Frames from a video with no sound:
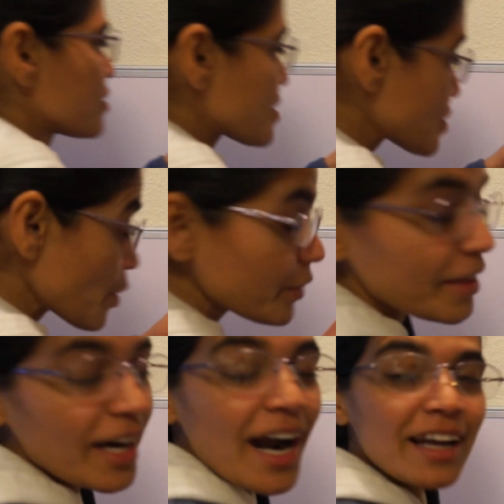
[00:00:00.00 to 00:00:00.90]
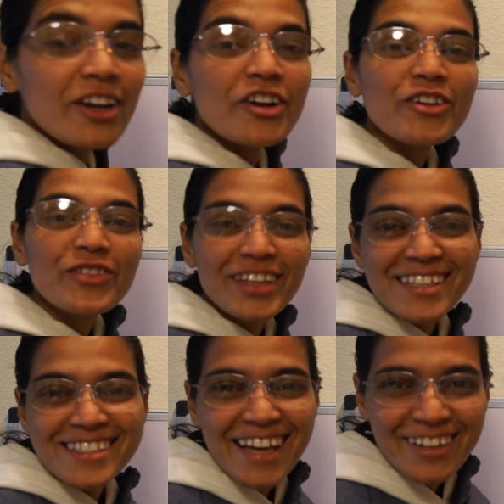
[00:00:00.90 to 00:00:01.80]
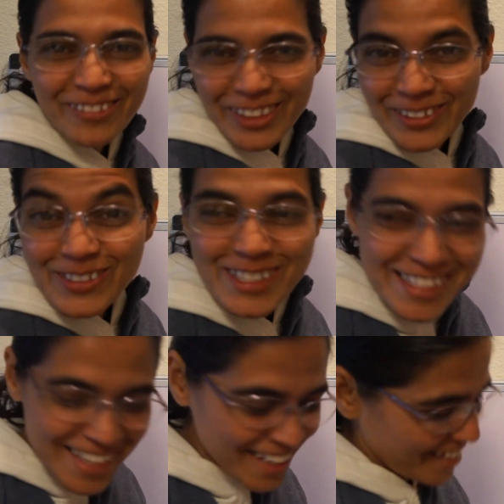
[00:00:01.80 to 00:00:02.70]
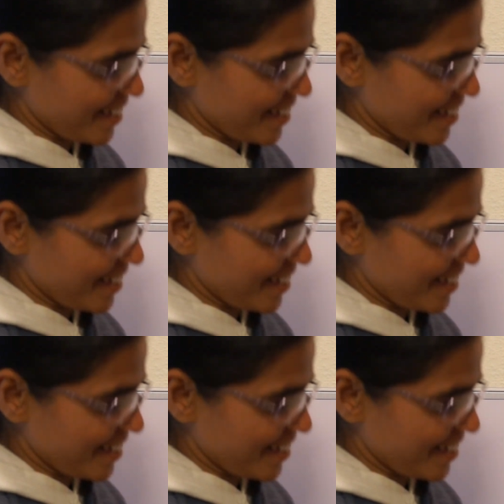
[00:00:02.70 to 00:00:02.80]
So there are a lot of things that we don't see.